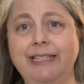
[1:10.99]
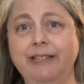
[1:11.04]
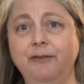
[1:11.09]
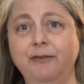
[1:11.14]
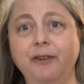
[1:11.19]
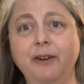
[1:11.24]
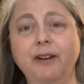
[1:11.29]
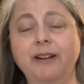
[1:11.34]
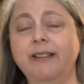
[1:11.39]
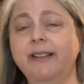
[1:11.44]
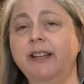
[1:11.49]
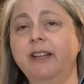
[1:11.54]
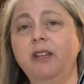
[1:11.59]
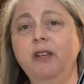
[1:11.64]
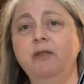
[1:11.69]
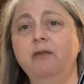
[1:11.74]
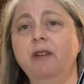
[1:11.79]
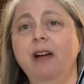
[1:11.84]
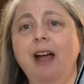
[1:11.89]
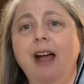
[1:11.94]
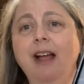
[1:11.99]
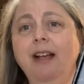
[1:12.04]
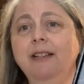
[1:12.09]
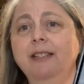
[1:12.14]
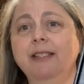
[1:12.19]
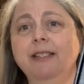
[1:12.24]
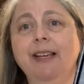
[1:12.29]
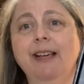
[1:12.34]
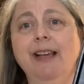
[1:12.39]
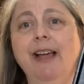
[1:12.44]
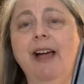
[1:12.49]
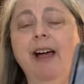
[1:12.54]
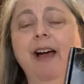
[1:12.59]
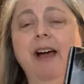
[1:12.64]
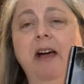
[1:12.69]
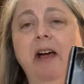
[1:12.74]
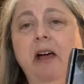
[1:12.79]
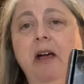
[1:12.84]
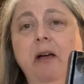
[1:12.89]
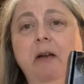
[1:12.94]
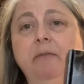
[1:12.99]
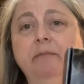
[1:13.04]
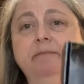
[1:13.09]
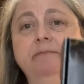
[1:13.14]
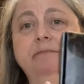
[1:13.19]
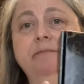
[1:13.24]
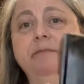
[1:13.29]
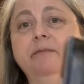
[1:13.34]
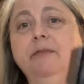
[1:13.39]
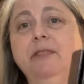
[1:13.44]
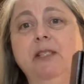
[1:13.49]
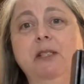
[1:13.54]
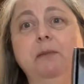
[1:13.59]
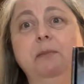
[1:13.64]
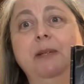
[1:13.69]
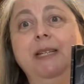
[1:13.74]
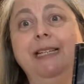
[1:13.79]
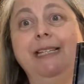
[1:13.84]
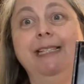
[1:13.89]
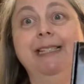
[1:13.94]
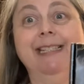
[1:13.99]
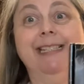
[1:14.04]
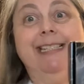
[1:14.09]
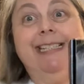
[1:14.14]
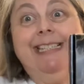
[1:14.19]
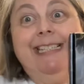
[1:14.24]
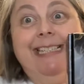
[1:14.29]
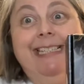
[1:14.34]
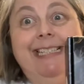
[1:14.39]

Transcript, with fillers: different than you guys. Um, just means